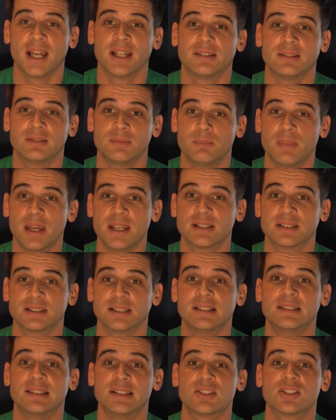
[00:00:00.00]
and
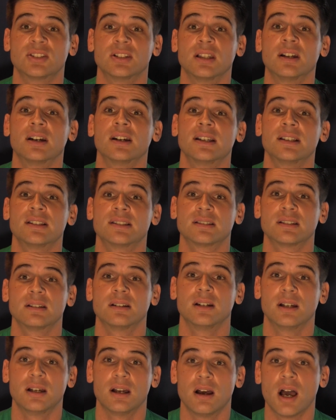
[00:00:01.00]
basically
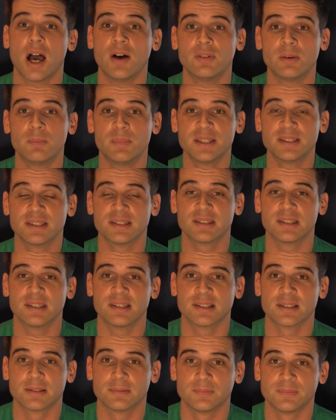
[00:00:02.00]
digitalized other
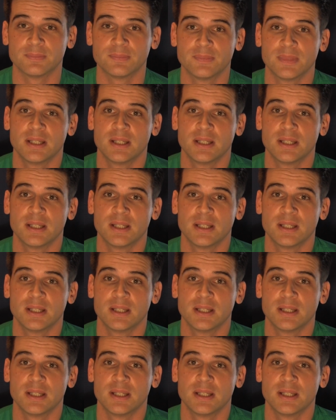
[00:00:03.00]
businesses.